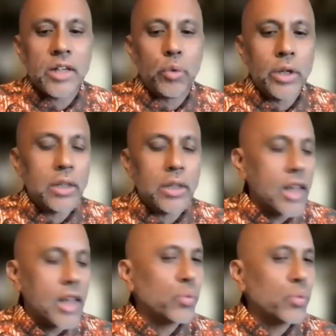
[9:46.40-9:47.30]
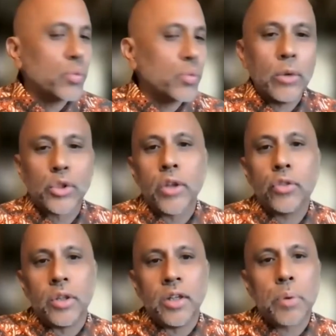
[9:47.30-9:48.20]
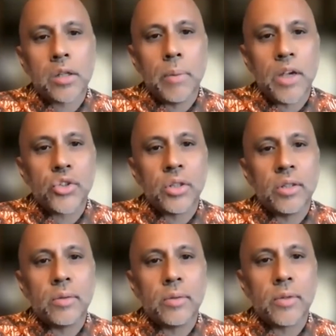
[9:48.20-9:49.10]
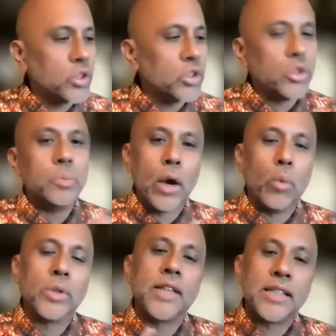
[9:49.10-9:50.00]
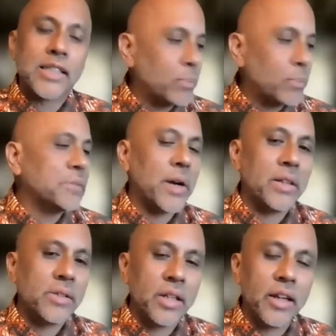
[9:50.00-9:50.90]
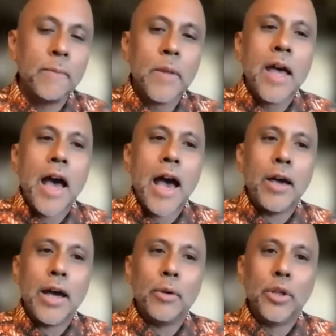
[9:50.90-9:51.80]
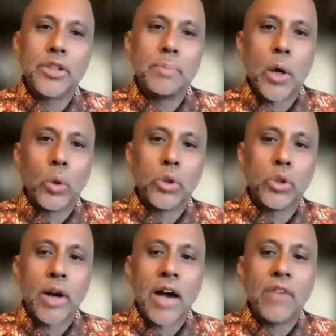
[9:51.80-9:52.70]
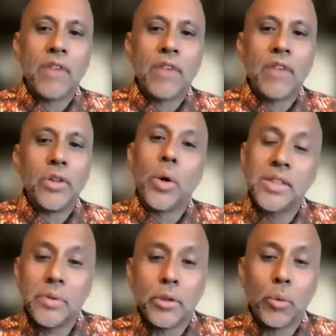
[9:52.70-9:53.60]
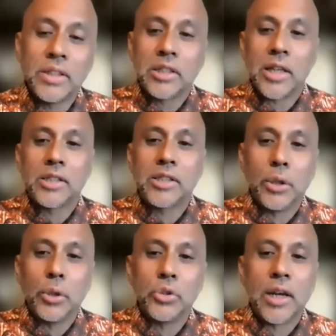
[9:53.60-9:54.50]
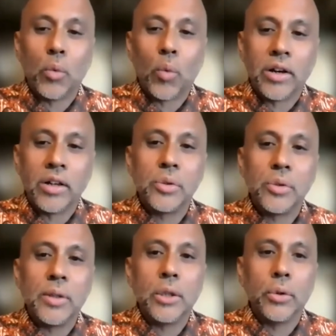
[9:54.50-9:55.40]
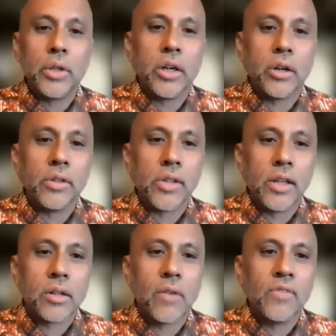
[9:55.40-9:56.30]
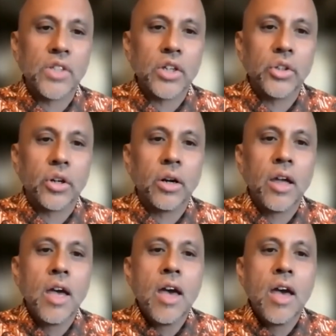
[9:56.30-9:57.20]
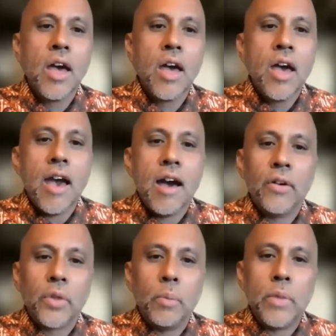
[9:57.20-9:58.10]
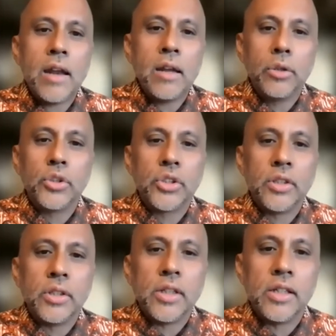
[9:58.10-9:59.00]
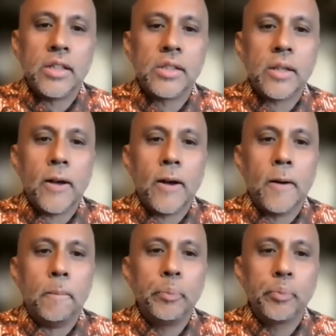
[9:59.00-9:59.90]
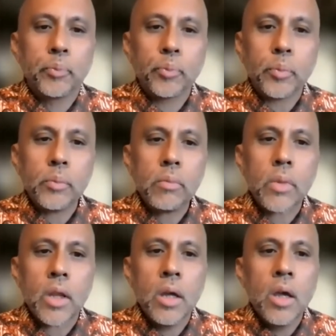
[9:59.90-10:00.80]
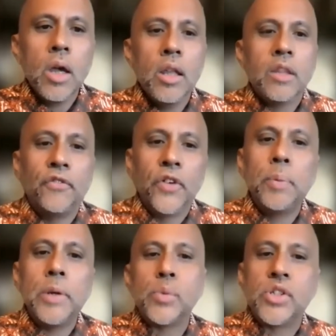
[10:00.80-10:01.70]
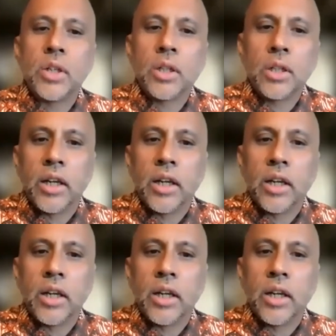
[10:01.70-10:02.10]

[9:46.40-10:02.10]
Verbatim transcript: realized when I was going through the proclamation that was that was accepted by the city, I, I looked at my old draft and there was some there was an ex exclusion I wanted to include here in the, in the conversation here, and the, the, that inclusion is um, The Philippines was